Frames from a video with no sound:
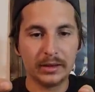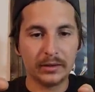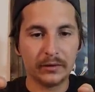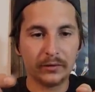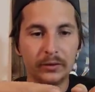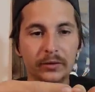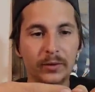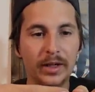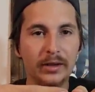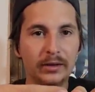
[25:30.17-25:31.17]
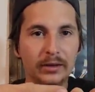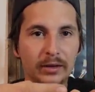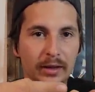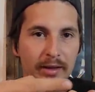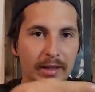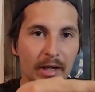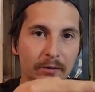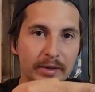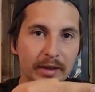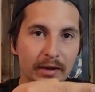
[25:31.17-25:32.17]
through the rail, and then out
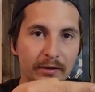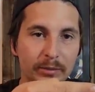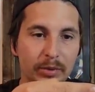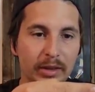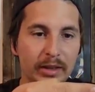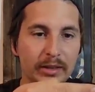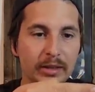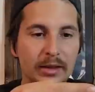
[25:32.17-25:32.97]
the other plate,